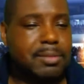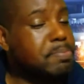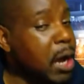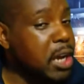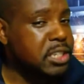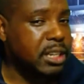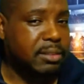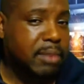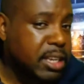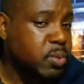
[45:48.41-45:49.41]
Personally,
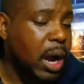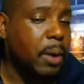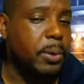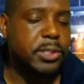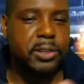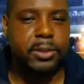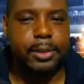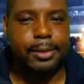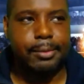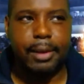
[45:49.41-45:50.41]
that's what I would do.
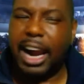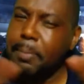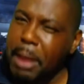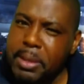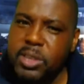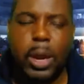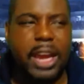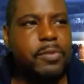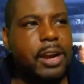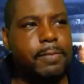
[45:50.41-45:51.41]
And maybe he's
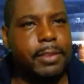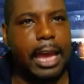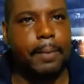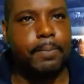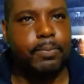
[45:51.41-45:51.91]
waiting around for that.